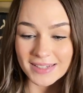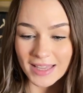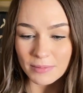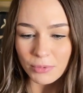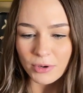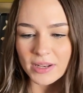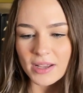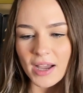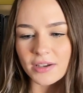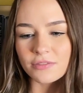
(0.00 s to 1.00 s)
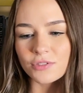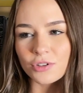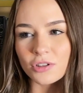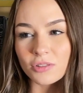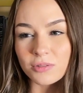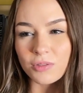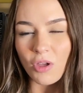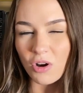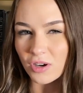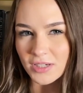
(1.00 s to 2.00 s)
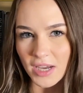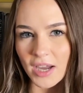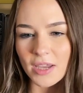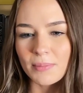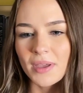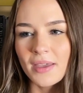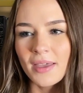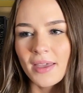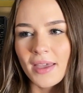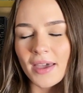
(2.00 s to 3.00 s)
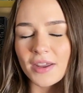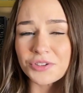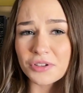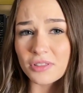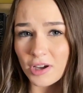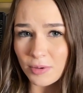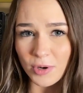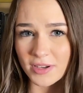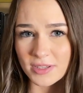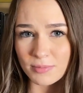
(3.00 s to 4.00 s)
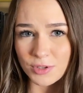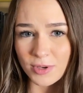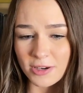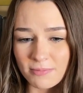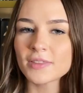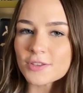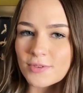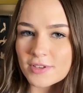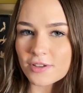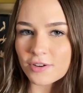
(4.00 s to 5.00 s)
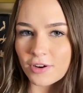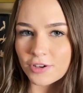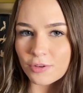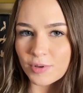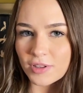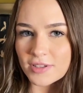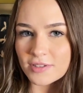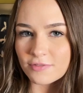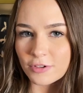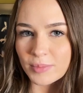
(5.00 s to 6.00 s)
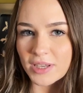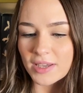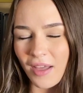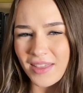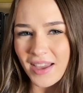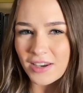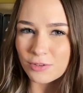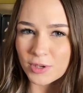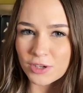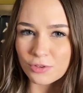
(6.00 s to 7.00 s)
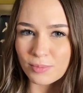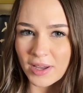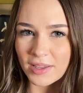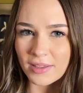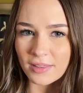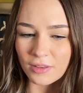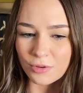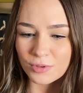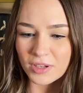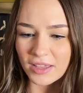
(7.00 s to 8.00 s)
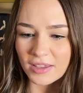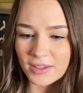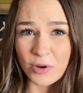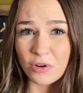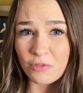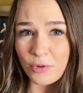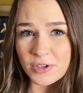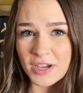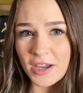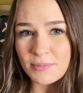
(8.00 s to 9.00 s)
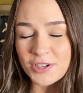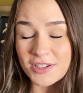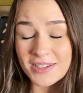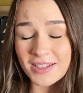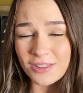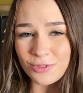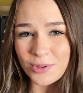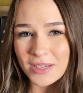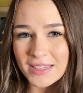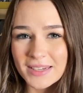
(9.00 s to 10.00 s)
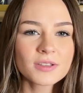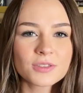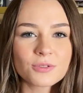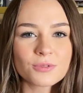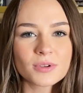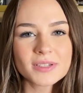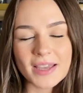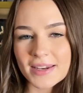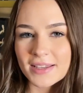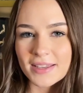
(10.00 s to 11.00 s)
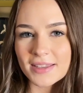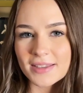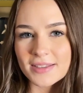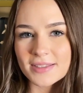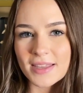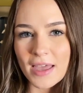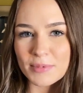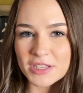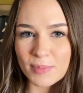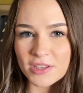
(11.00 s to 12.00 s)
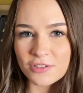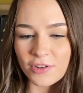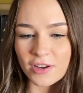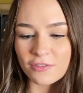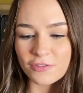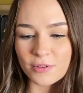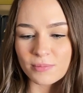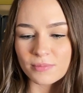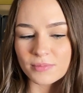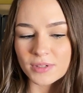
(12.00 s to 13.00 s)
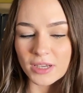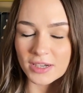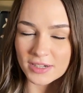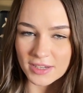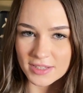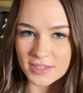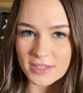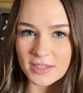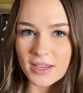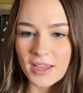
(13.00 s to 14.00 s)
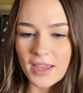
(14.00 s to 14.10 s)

to that point kind of took a long time, and I took a lot of breaks in between. This was another audiobook listen for me. I think I had to renew my loan like 3 or 4 times just to get through it. So Teddy is Emmy's best friend from Done and Dusted,